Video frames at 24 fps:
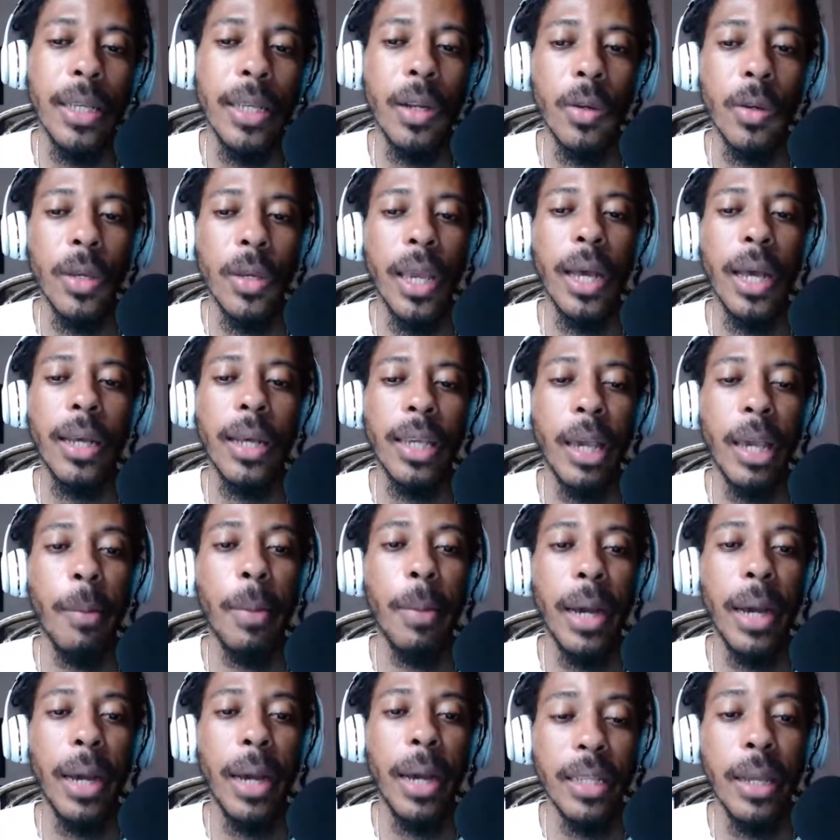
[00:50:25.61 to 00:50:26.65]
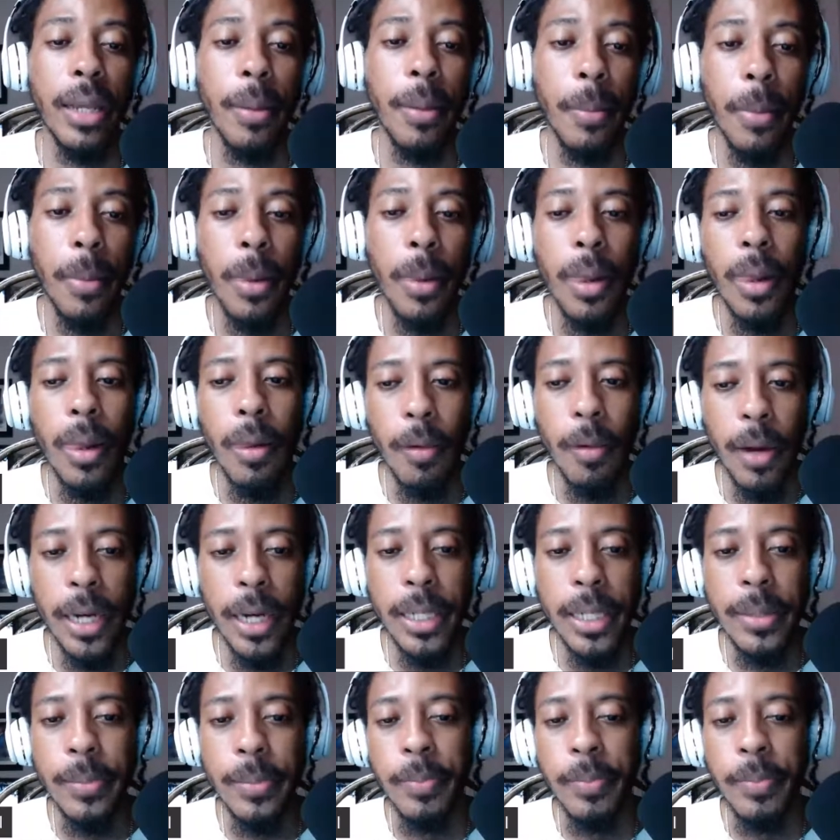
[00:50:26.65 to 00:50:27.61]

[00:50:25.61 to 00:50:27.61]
okay, I'll get back to him. Right.